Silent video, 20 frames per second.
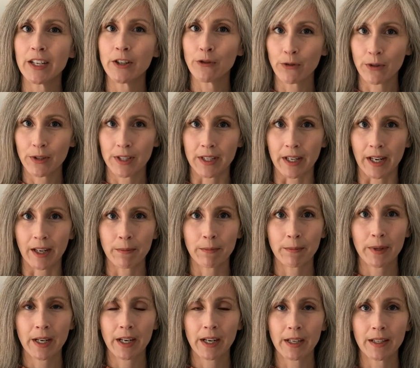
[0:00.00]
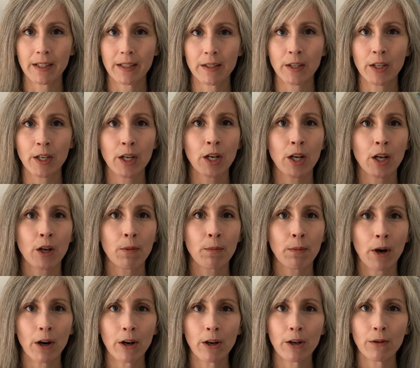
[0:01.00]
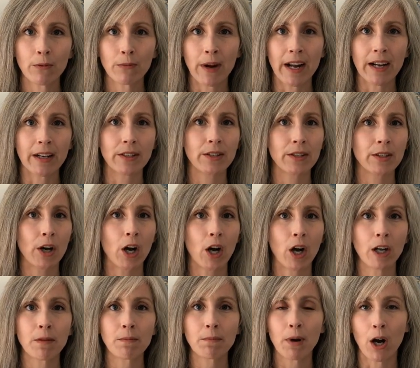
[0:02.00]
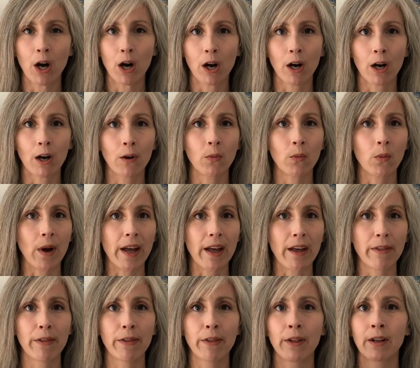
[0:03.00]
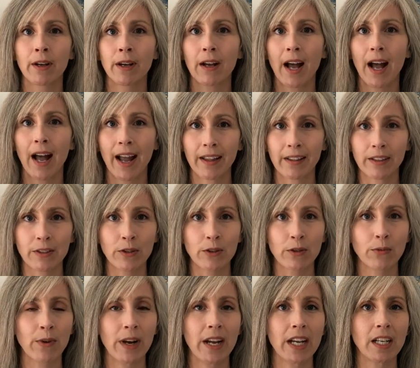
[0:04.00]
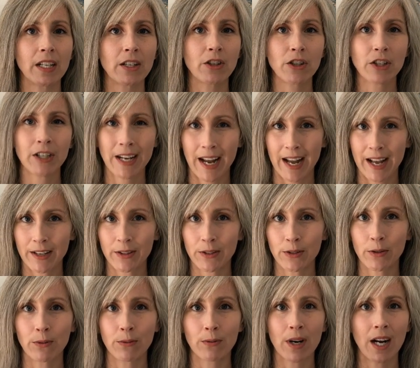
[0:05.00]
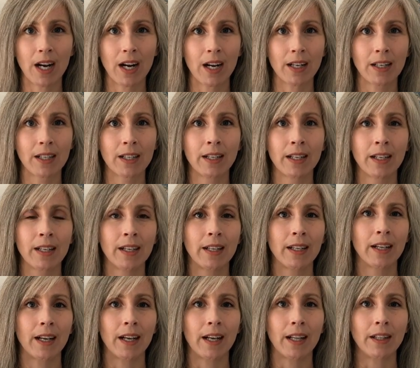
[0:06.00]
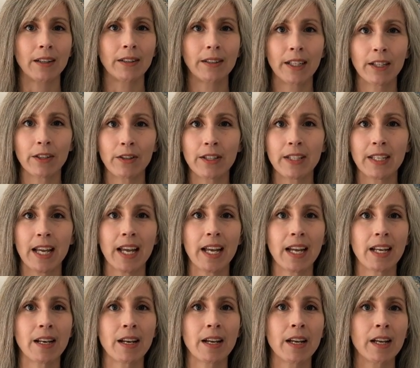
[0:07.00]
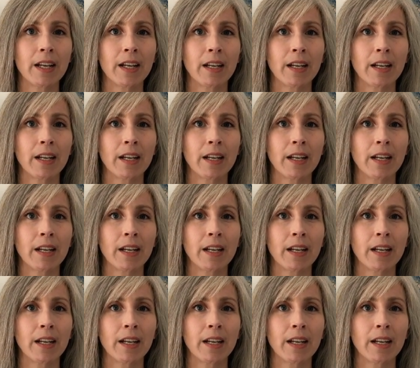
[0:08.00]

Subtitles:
interesting because Parker ranks on par with Highlands Ranch, Castle Rock, Littleton,